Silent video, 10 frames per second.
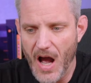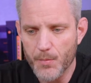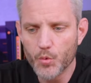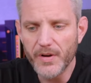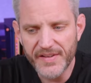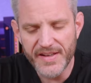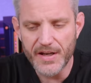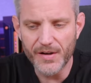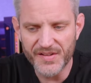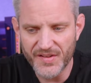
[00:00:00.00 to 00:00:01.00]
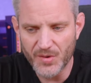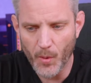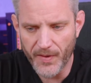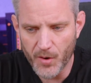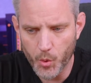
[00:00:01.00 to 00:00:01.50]
I'm really curious as to
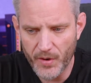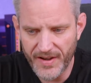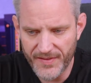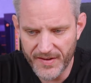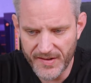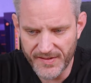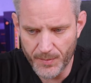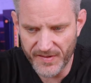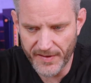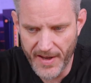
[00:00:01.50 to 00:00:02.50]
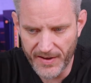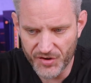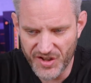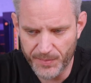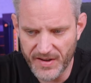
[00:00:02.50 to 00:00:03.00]
what the cooling in this system is like,
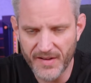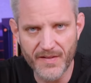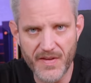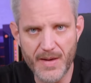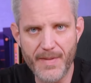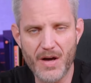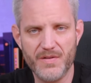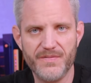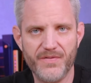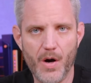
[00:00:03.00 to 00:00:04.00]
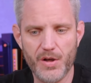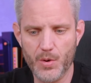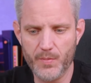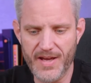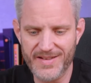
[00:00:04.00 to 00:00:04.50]
just because of the amount of
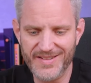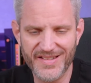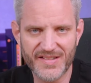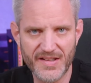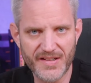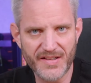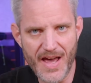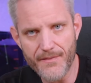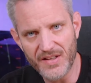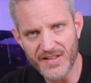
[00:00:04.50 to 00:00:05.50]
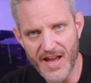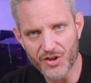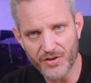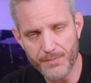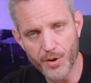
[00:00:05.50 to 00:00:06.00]
volume and distance it's having to
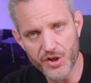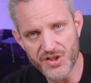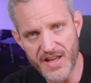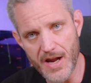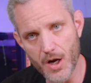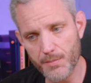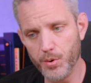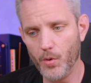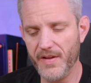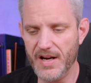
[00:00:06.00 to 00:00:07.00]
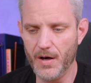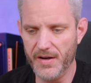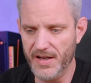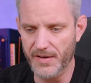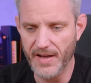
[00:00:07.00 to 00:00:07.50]
actually push the air and pull the air
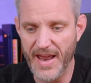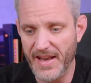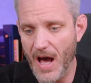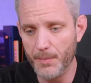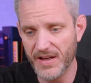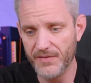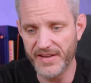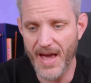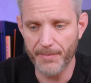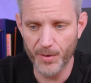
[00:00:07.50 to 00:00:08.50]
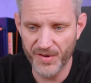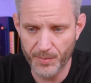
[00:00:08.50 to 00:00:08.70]
in, and how big of a gap there is